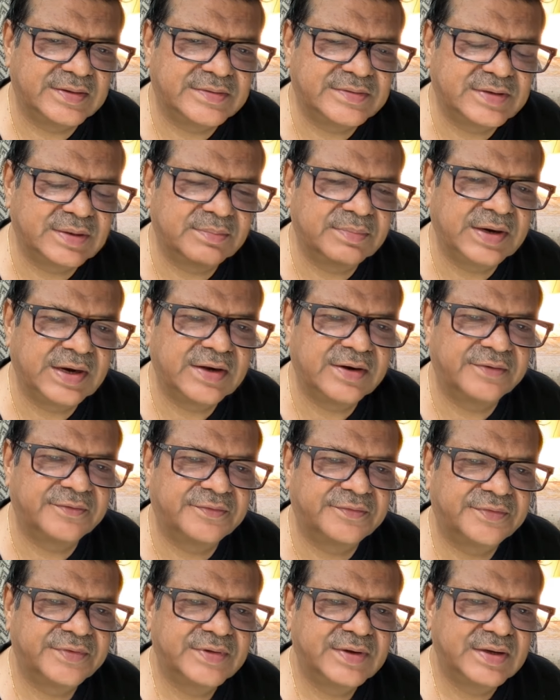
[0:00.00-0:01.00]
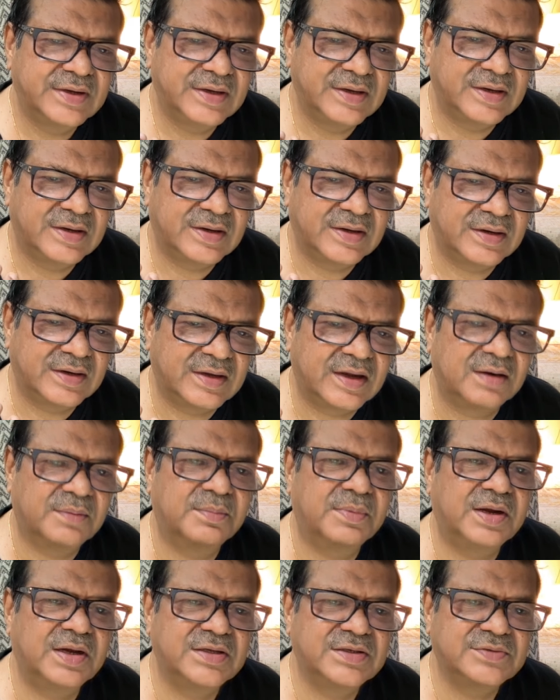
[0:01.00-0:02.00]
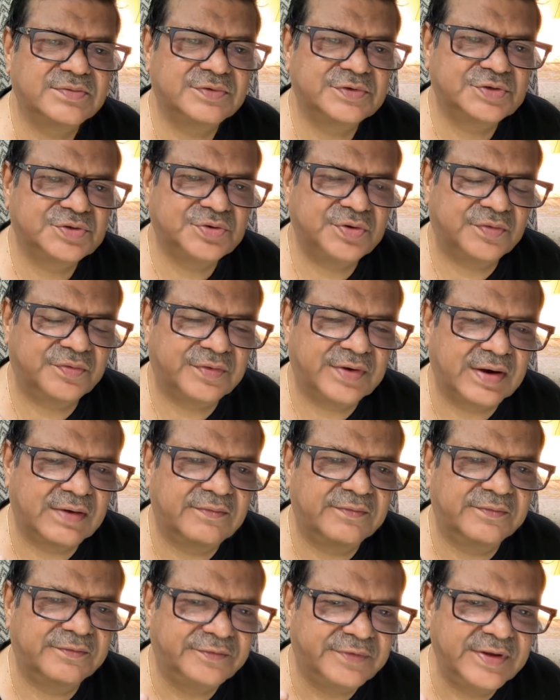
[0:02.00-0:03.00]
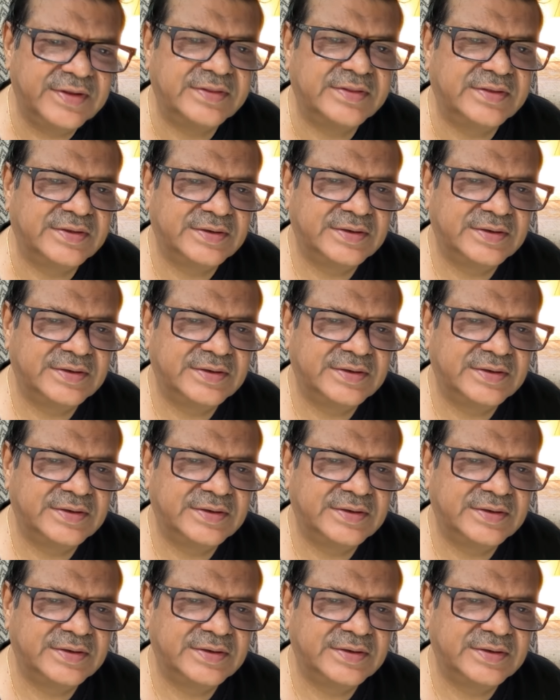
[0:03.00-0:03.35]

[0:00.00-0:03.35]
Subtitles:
some kind of karmas which you have come with.